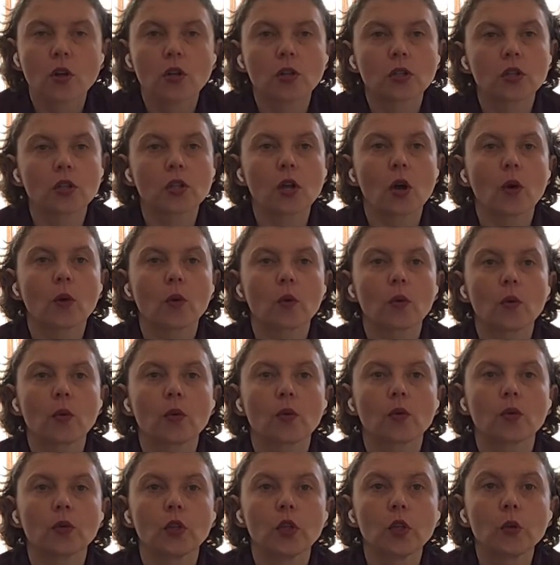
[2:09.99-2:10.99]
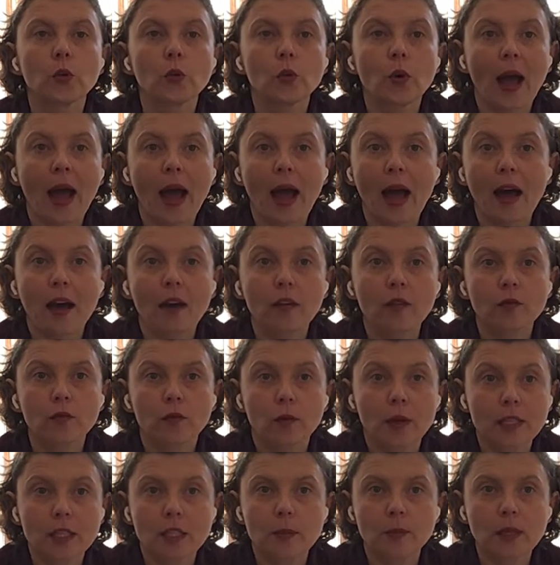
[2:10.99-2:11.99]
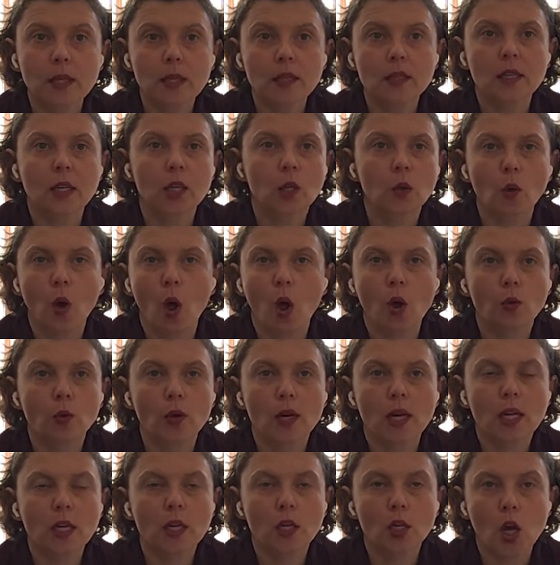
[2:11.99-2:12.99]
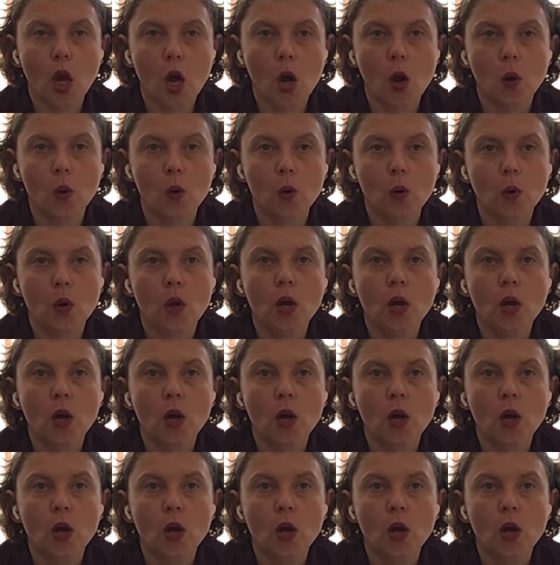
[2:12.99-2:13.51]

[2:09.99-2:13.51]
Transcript: So you have recipes that you already know.